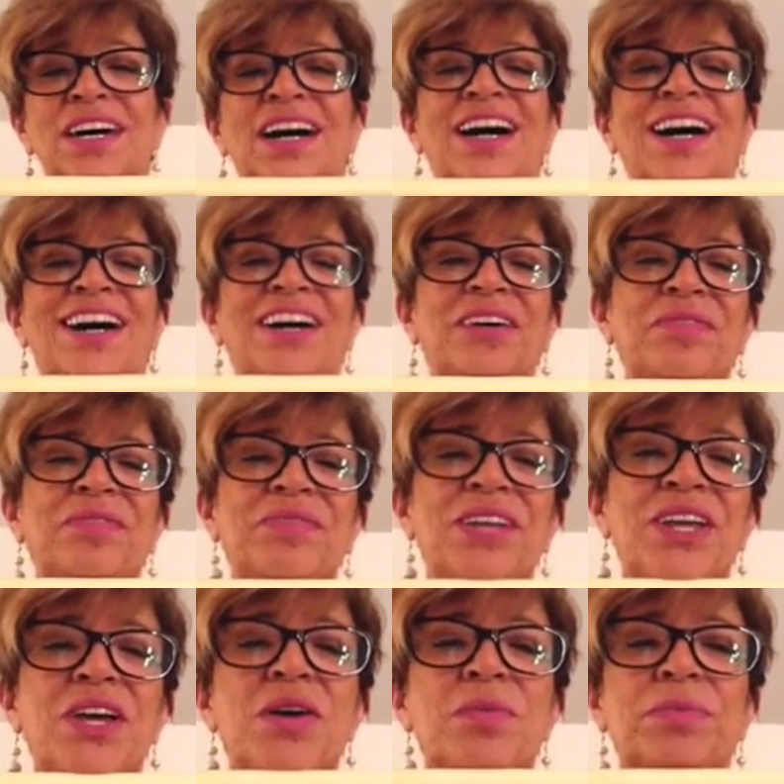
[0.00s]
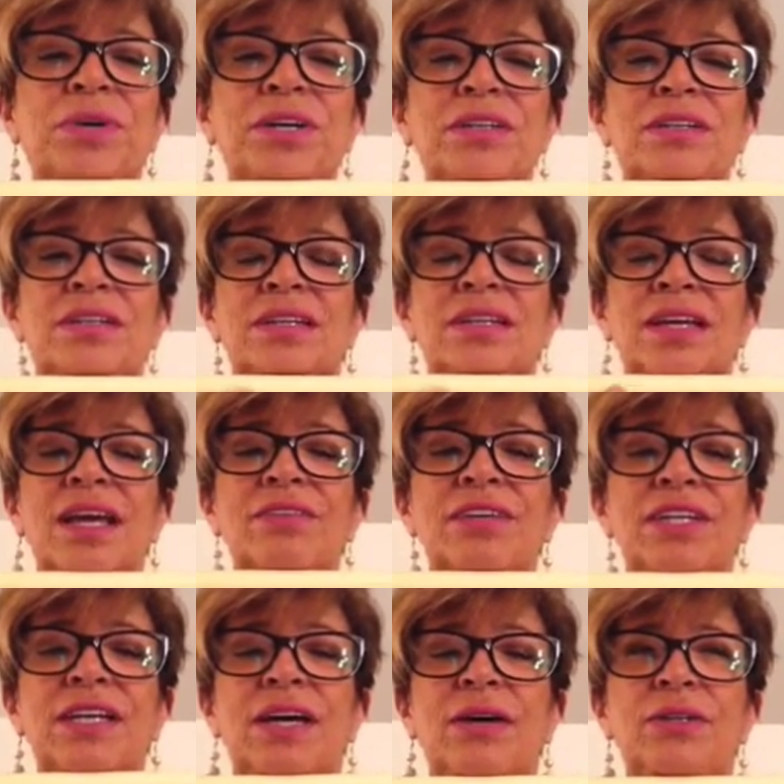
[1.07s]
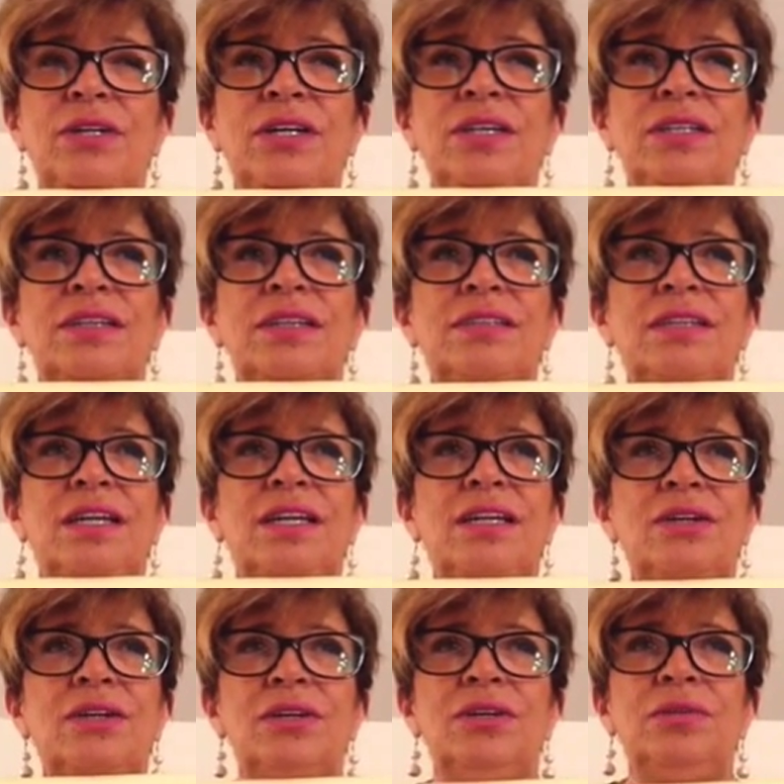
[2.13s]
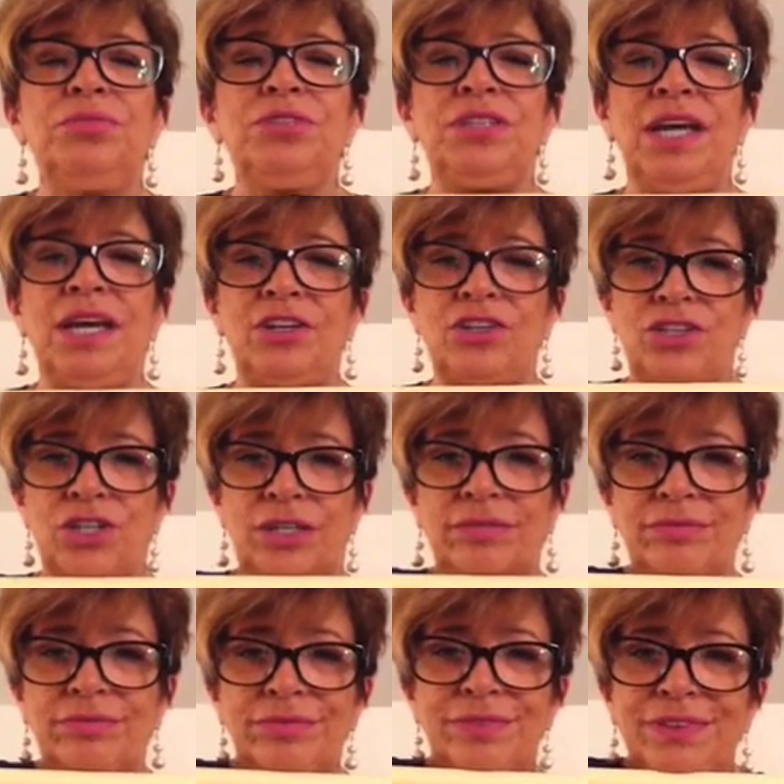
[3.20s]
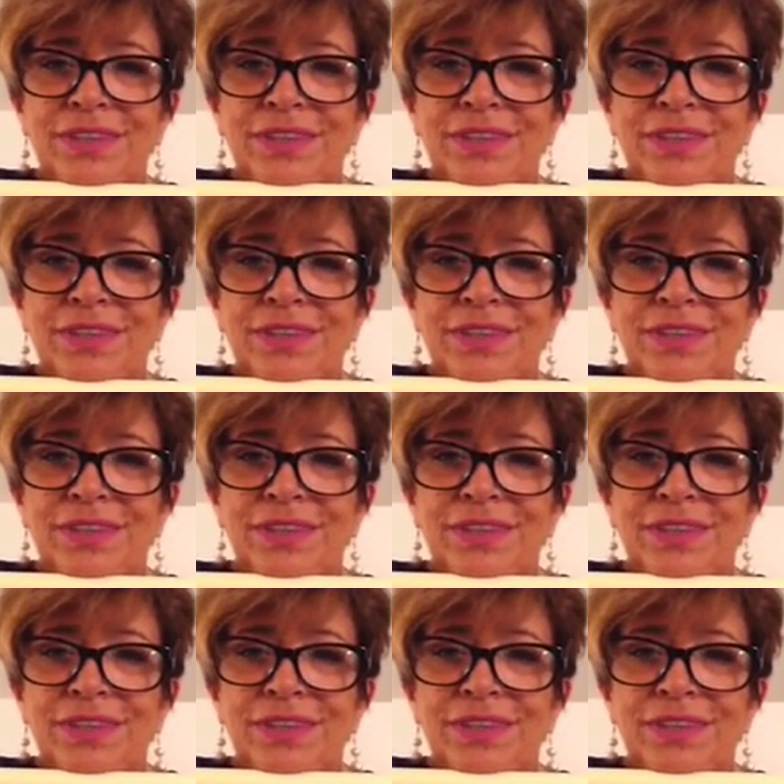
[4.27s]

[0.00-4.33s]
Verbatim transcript: Um, but having an outline is like protection.